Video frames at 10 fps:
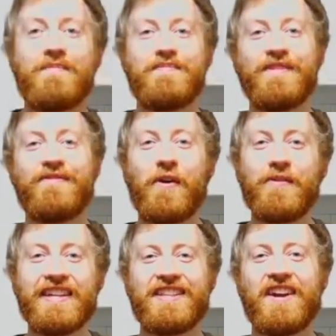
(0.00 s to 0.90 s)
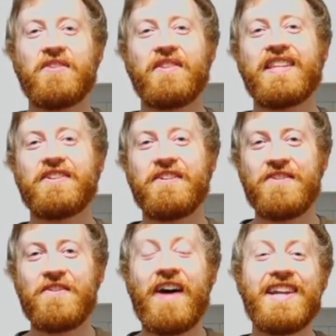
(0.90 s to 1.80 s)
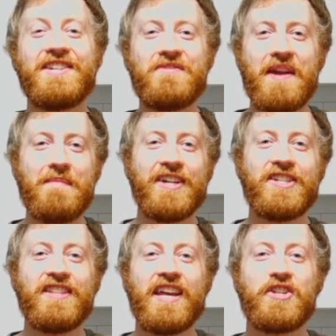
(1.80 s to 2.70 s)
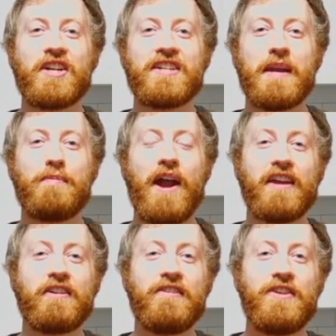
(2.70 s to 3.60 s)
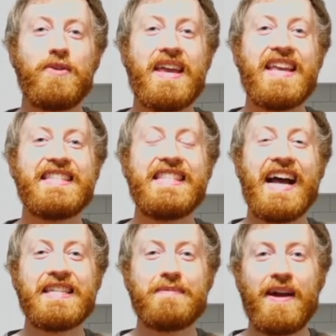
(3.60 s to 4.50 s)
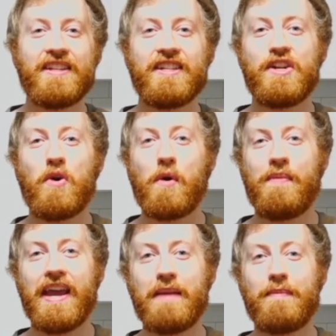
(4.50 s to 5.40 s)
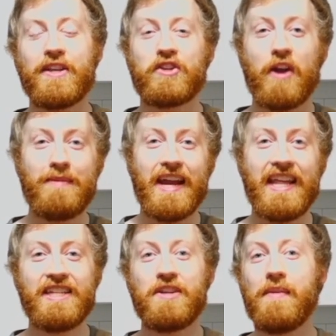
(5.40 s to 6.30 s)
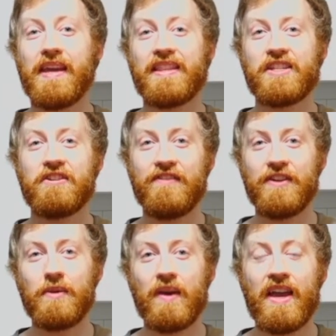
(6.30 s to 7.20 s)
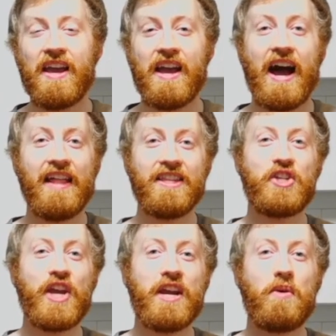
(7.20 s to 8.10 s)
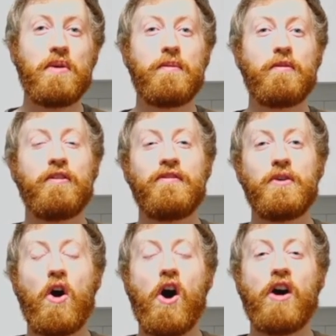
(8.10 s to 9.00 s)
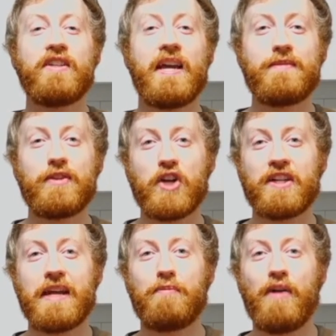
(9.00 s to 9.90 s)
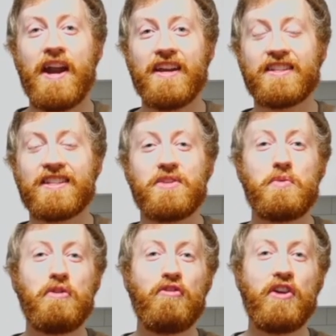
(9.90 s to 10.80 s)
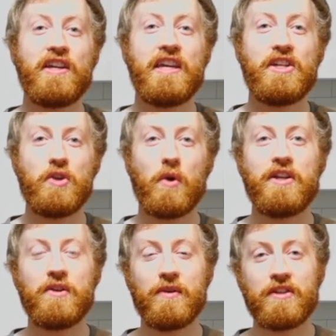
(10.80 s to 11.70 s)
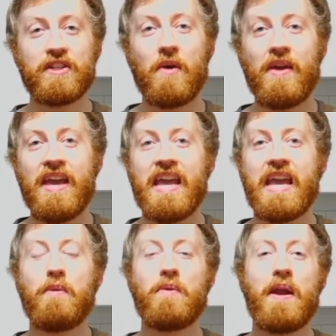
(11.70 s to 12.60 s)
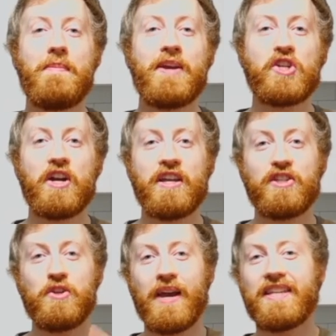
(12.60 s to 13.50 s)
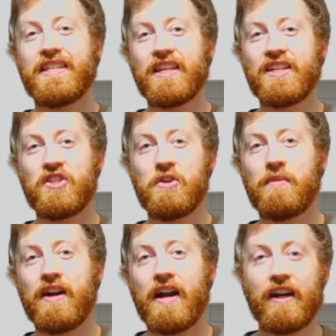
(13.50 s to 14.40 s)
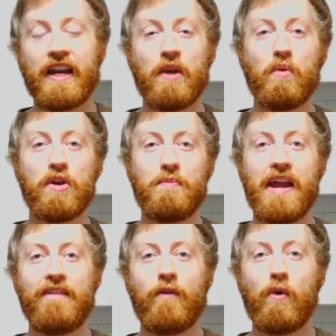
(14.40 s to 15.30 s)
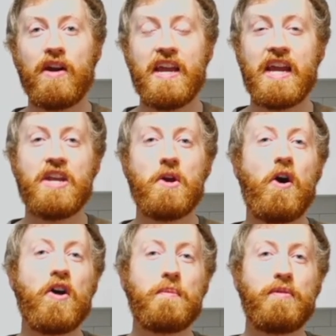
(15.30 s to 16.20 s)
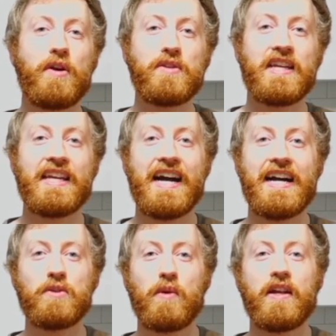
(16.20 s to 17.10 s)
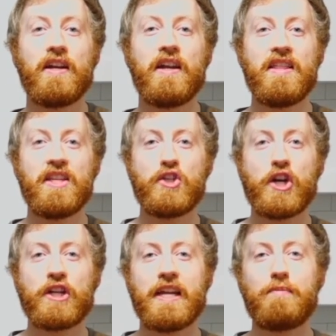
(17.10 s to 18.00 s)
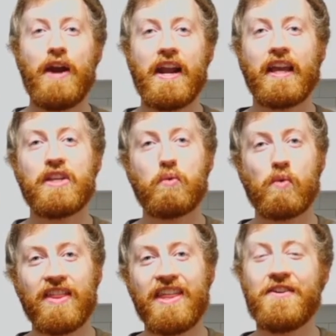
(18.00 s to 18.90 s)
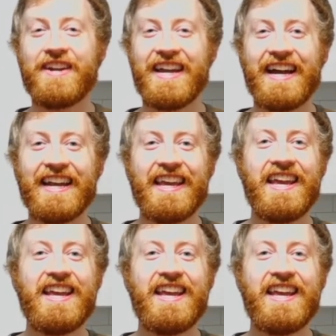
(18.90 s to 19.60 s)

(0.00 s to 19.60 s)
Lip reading: Before we get started with this review, I do want to mention that SharkTank Product Review is not sponsored nor paid by Scrub Daddy to make this review. On this channel, we review all types of Shark Tank products because we really enjoy doing so, and we want make sure as you guys as the consumer are getting what you paid for and know all the pros and cons whether this Shark Tank product is worth it or not.